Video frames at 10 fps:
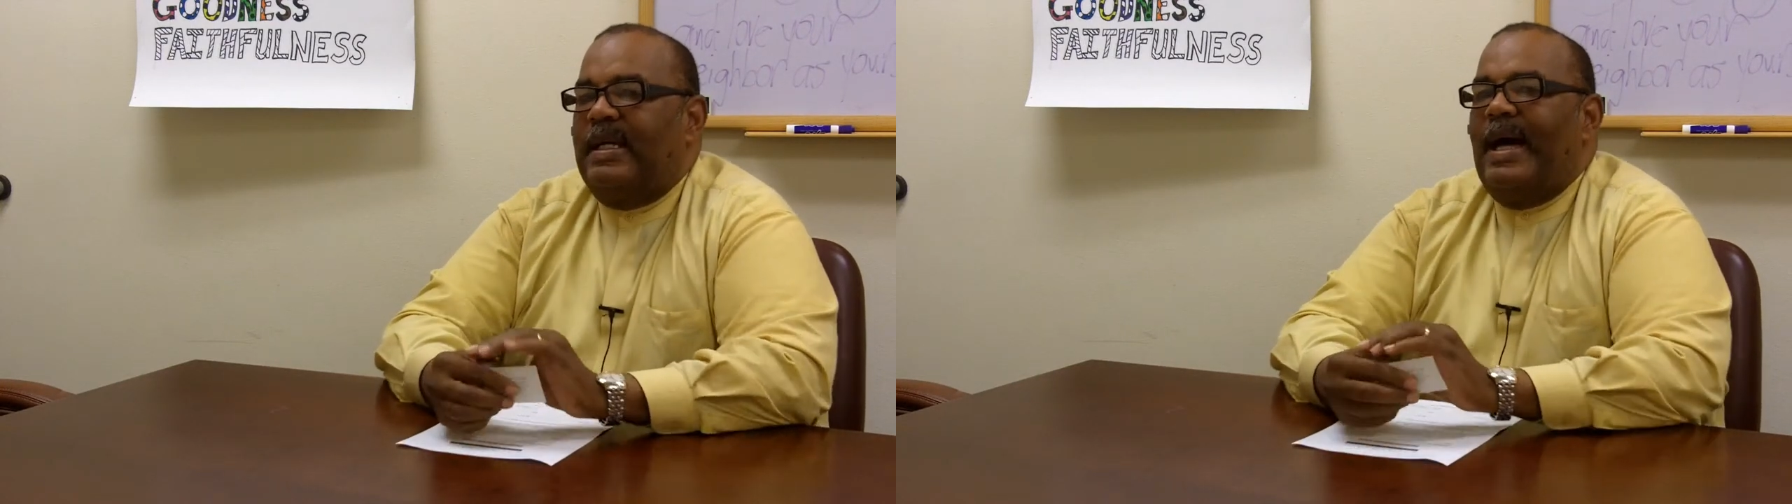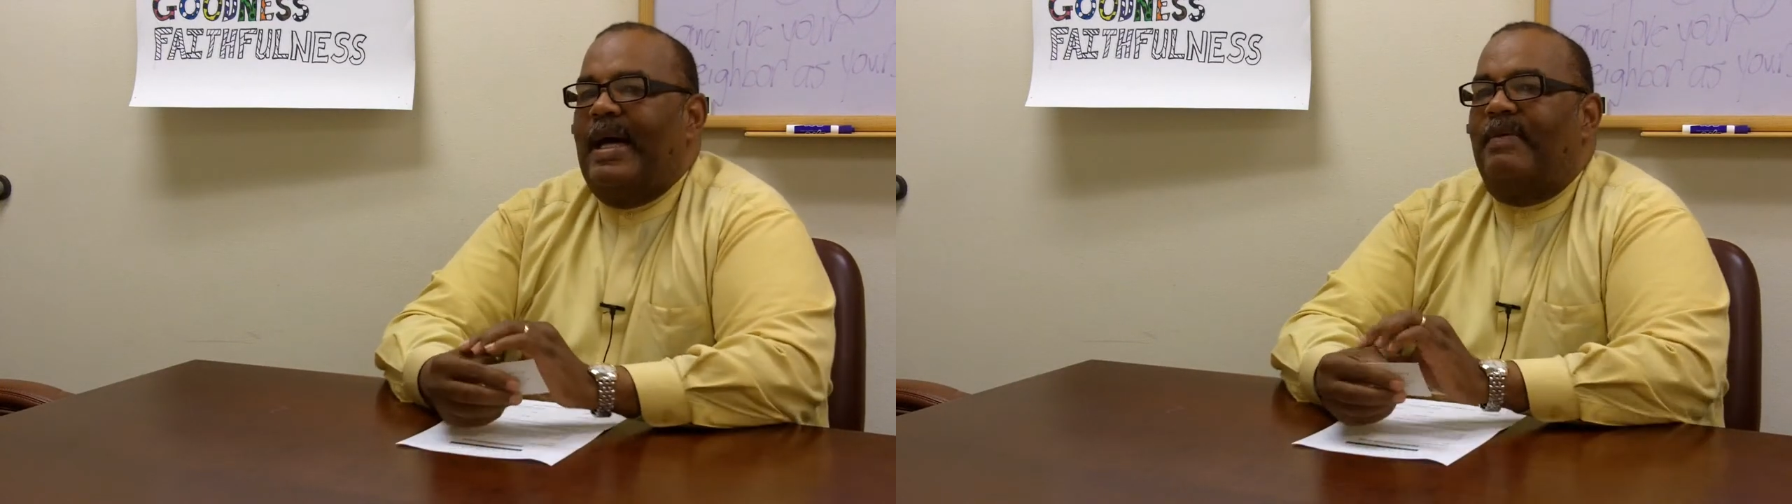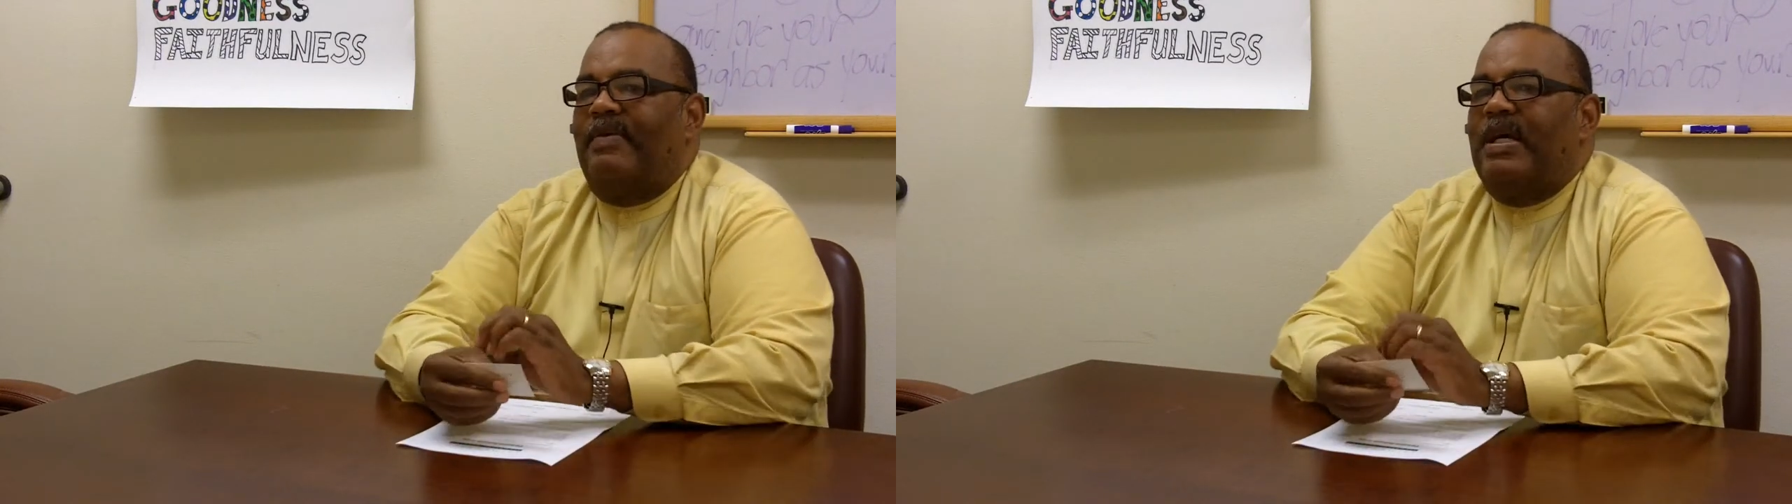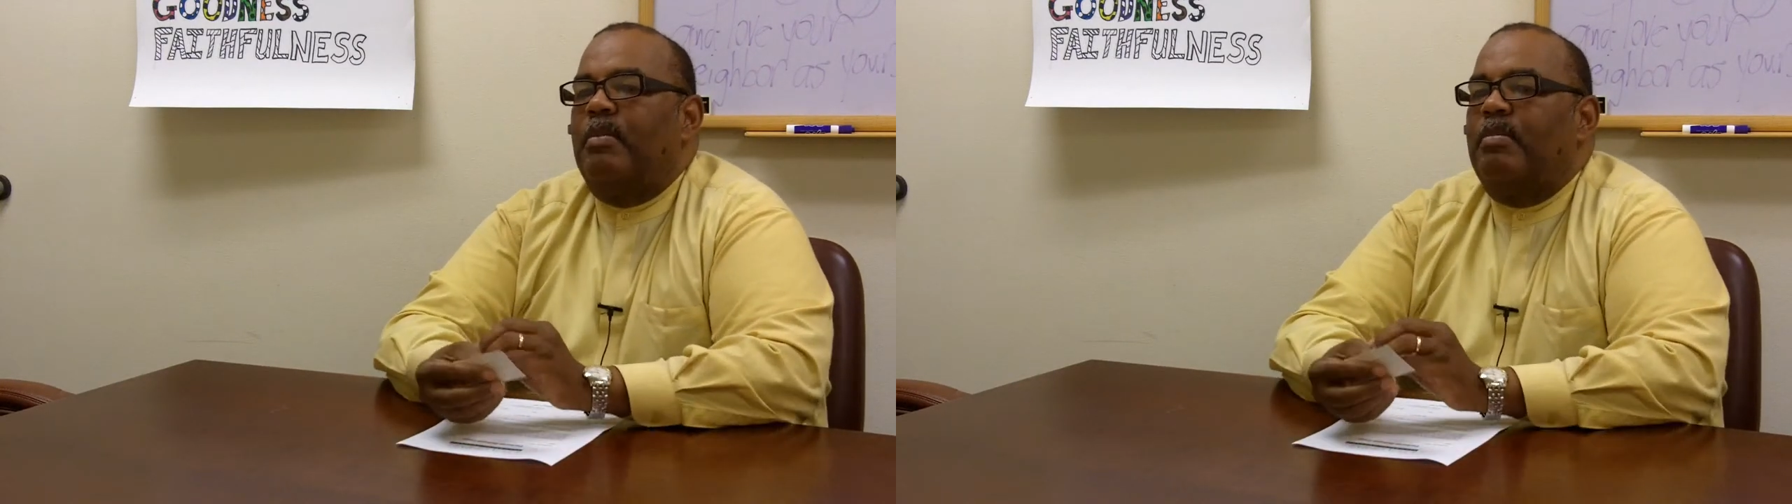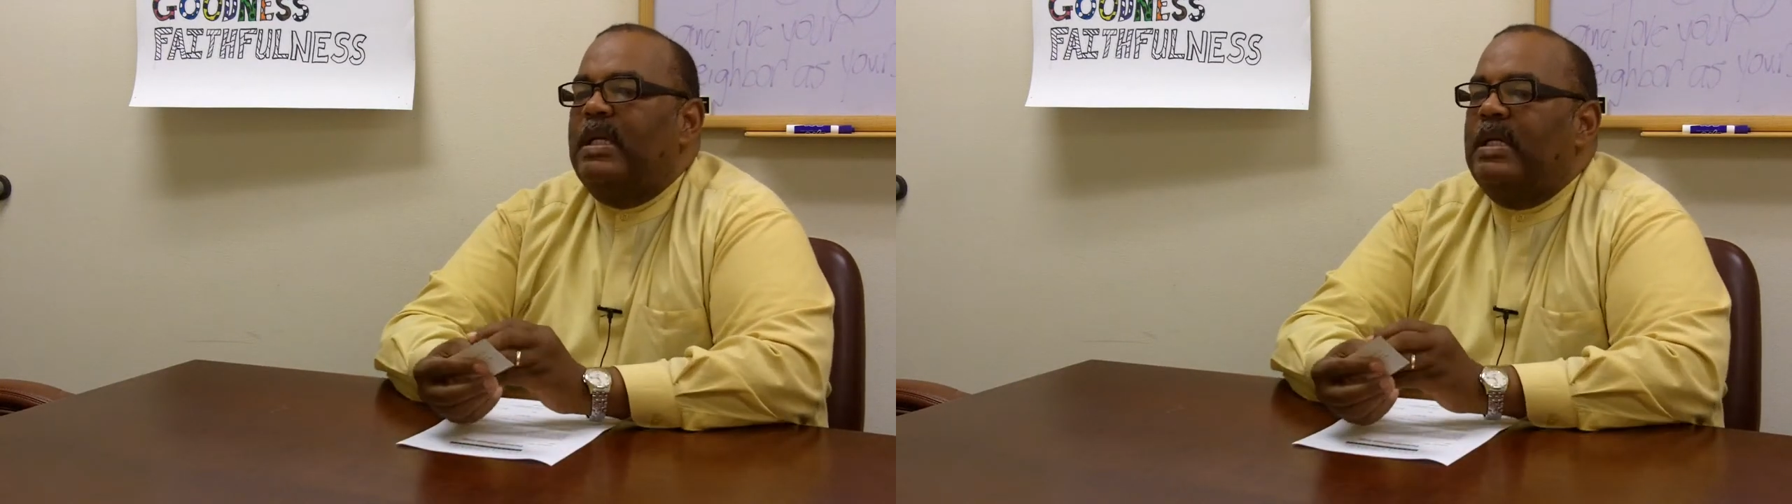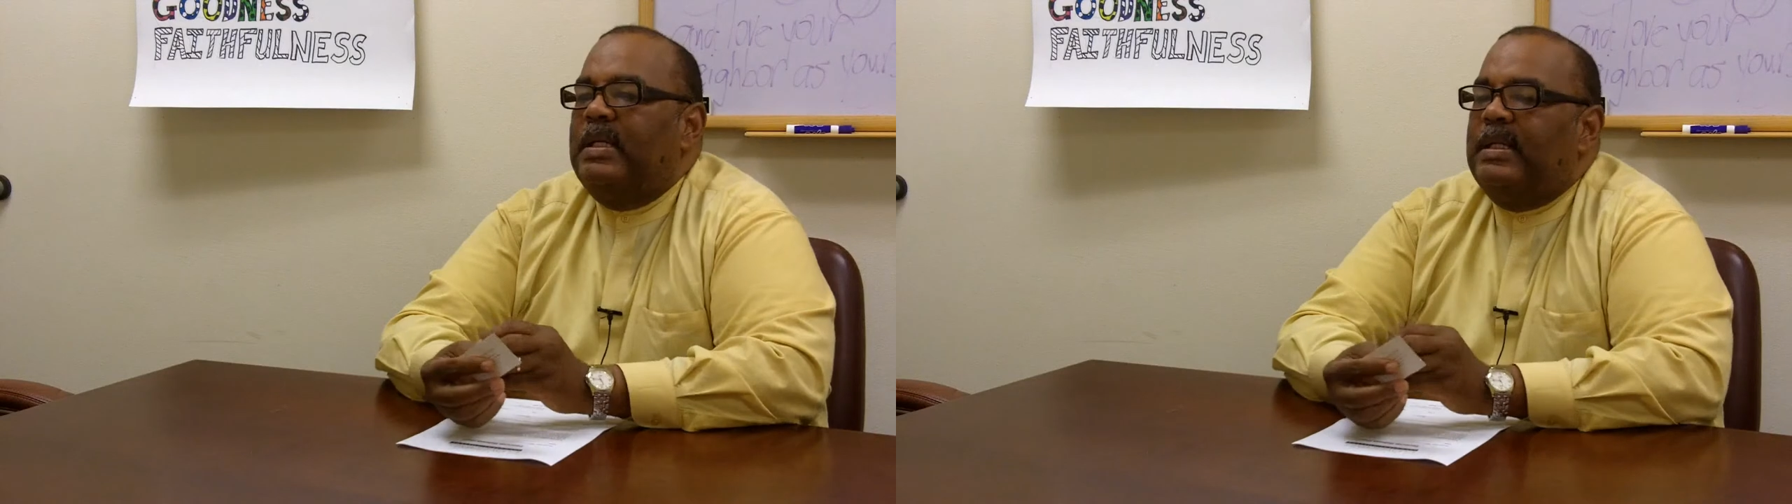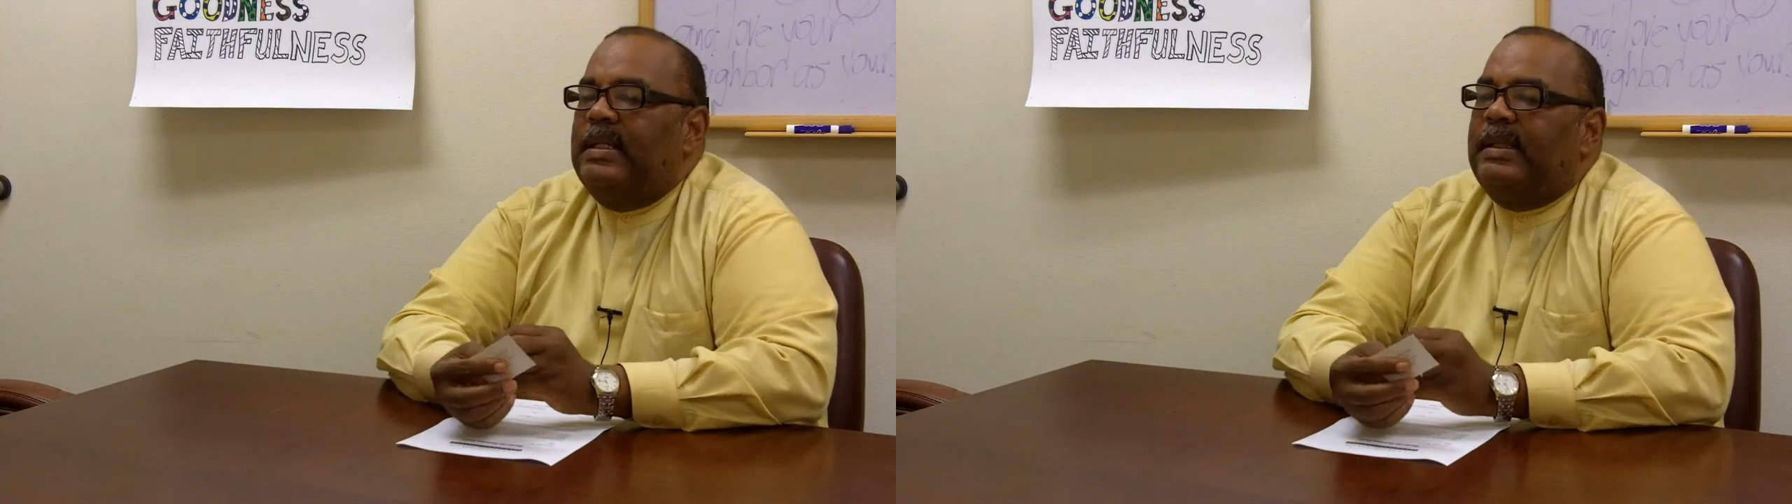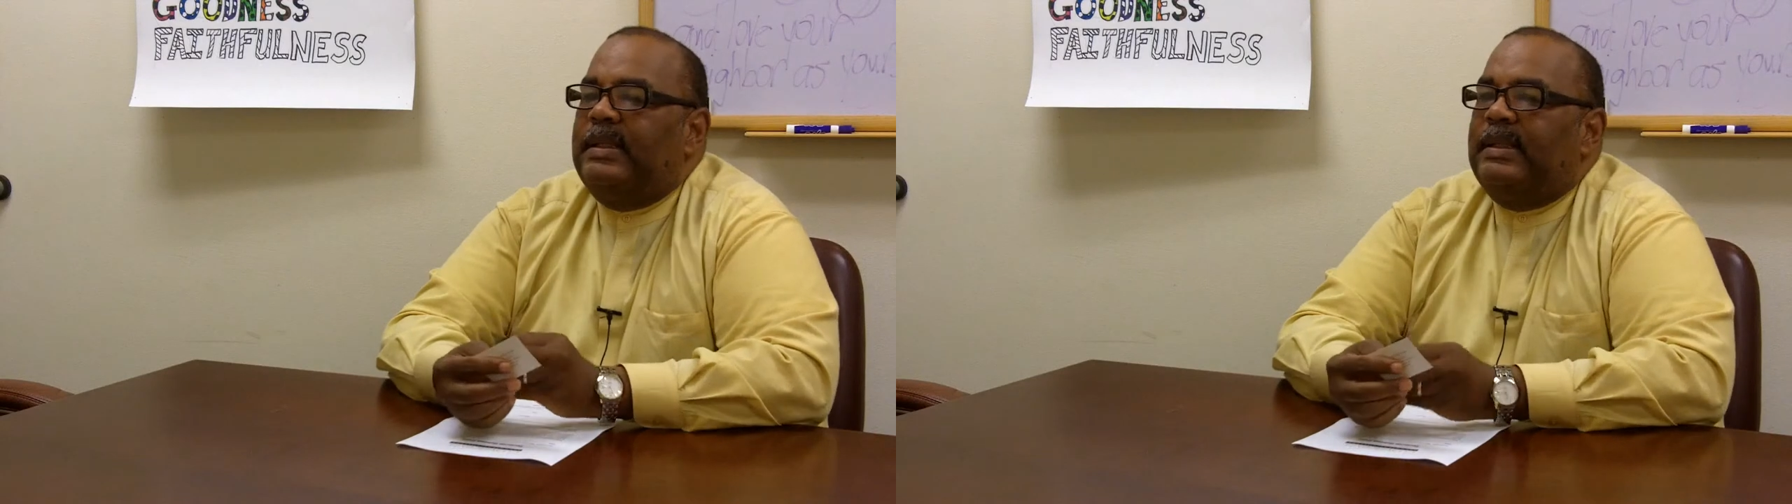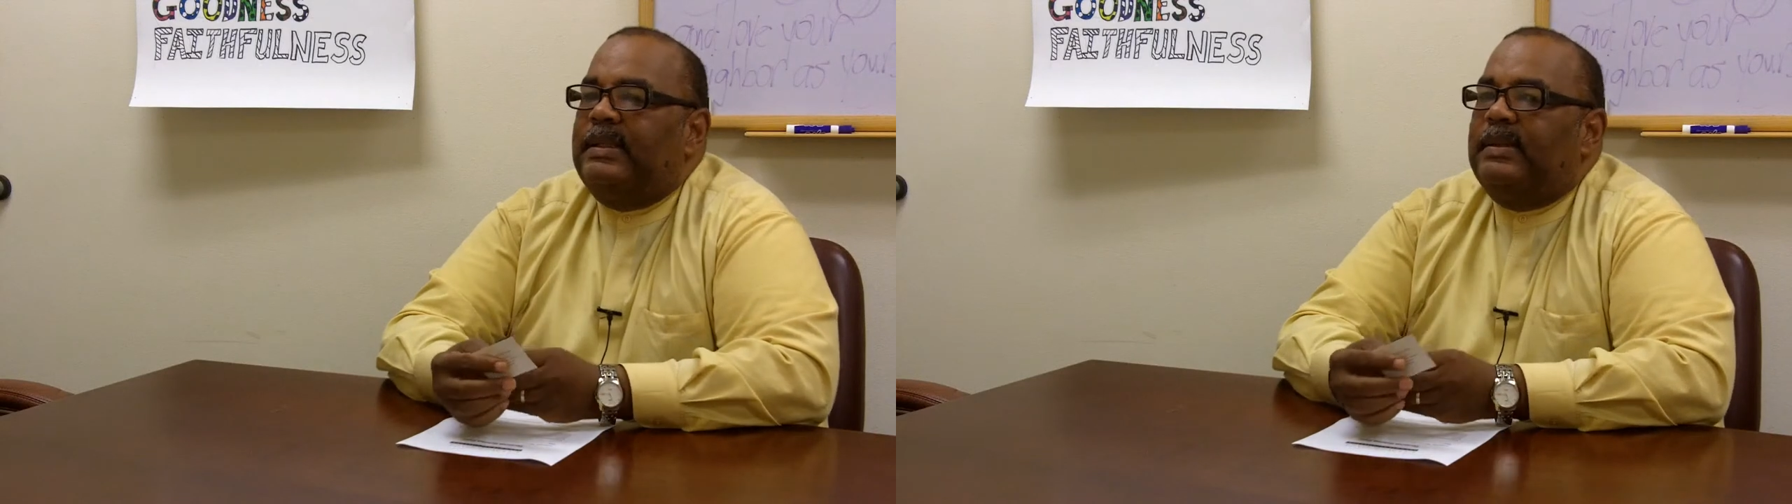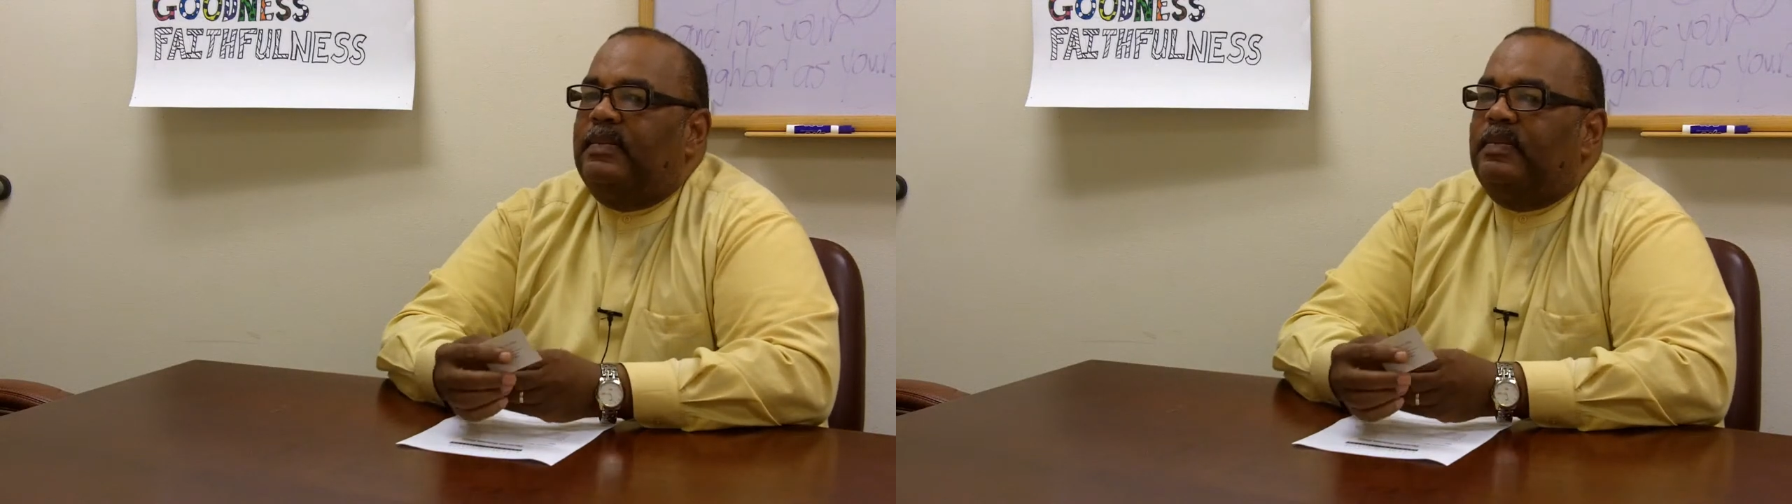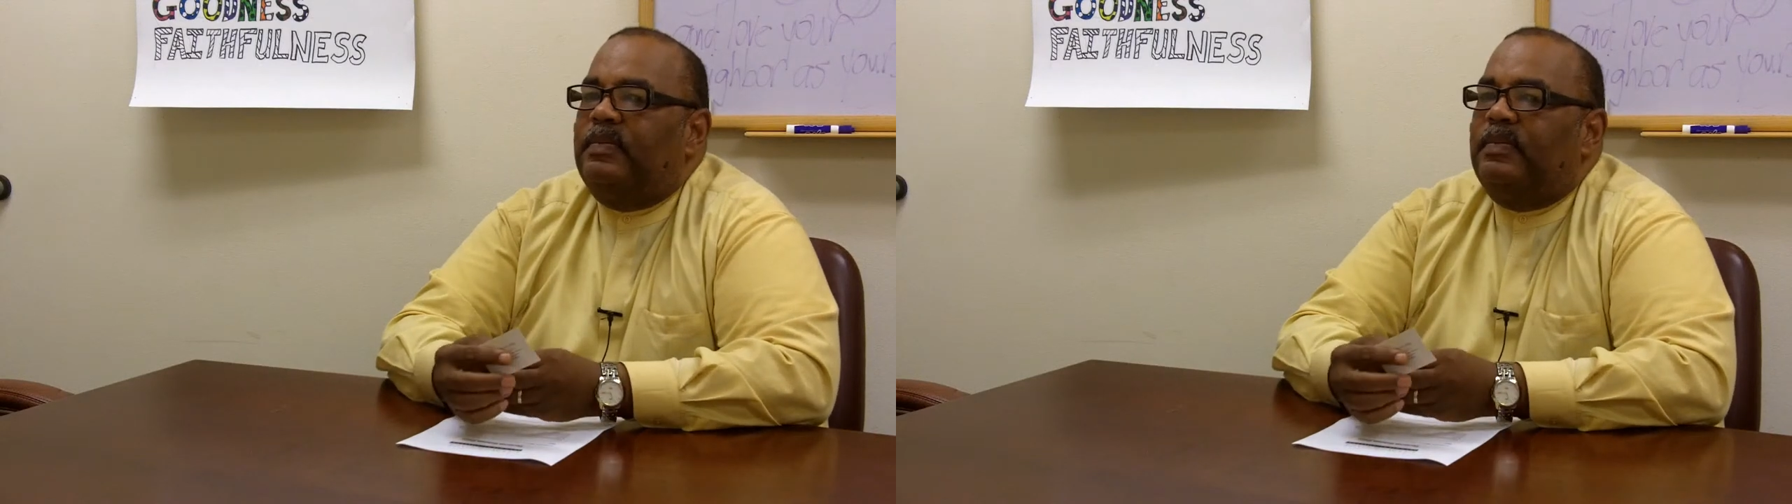kind of help me uh,